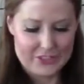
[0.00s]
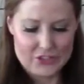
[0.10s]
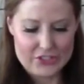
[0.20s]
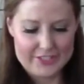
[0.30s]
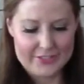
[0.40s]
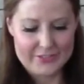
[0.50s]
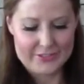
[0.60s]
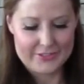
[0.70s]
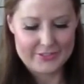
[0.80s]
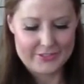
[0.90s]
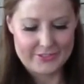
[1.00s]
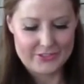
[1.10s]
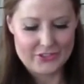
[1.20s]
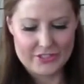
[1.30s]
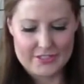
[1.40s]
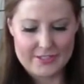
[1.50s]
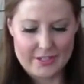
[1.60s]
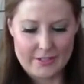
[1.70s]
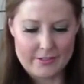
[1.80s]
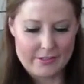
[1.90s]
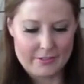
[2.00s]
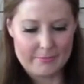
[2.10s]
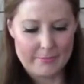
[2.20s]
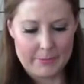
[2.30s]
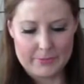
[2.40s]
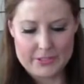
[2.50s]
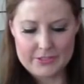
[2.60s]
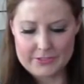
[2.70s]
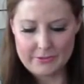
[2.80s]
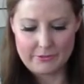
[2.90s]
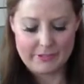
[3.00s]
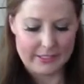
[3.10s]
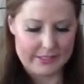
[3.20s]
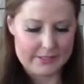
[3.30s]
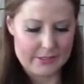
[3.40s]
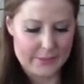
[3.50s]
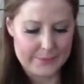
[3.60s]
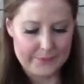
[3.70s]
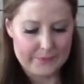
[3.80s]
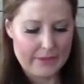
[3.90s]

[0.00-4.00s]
She's my precious little thing. So,